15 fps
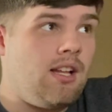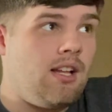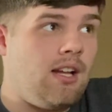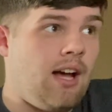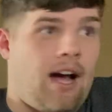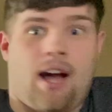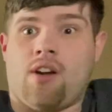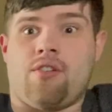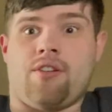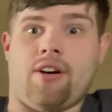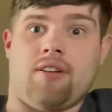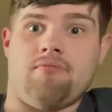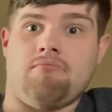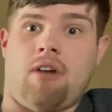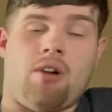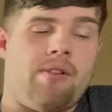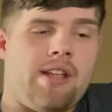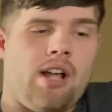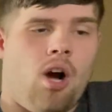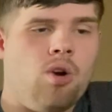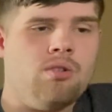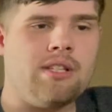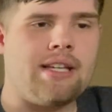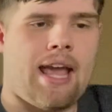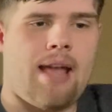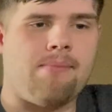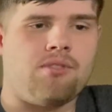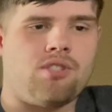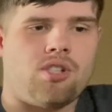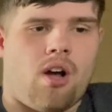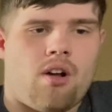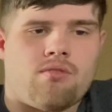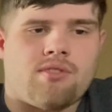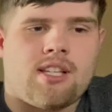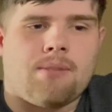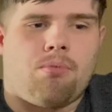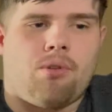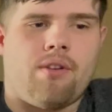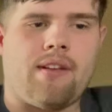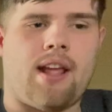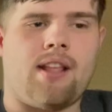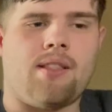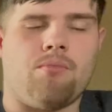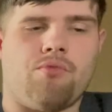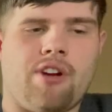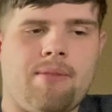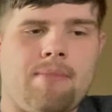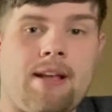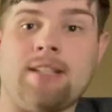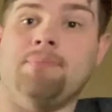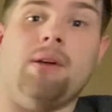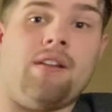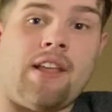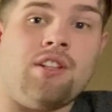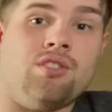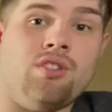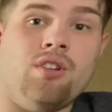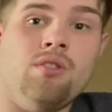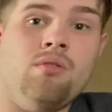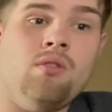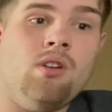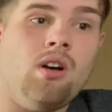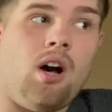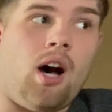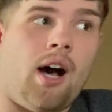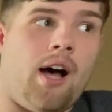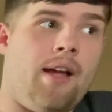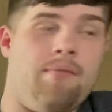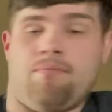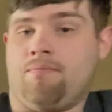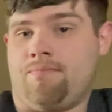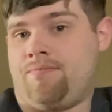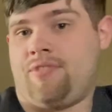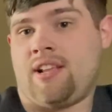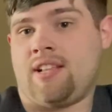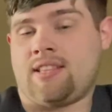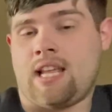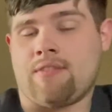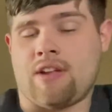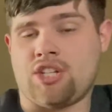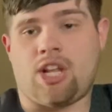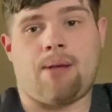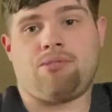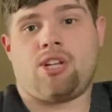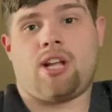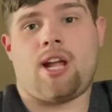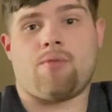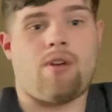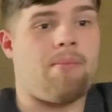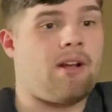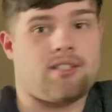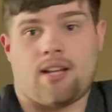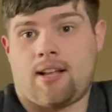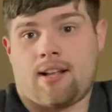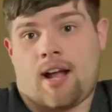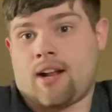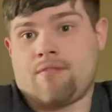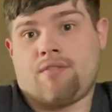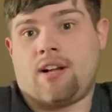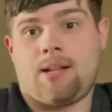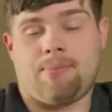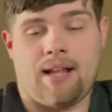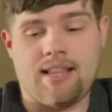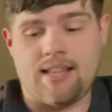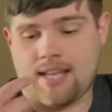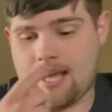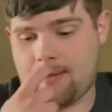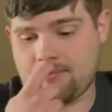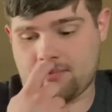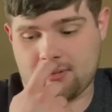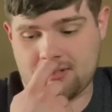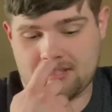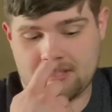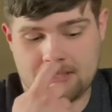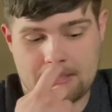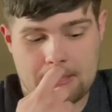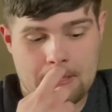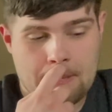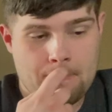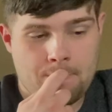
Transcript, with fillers: I, I don't know. I already own the game, so I don't see the point of getting them remakes. But if they do, I think the adventure game should get a remake because I, I can finally play the games, honestly.